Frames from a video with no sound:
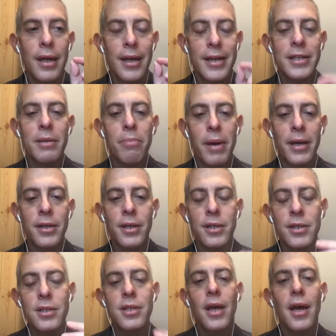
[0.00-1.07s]

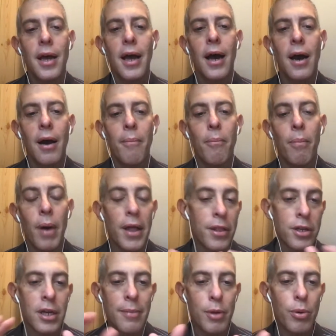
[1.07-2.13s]
independence by the
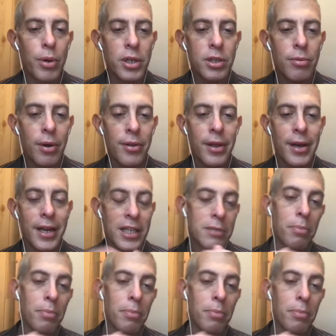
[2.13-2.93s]
time you reach around that age.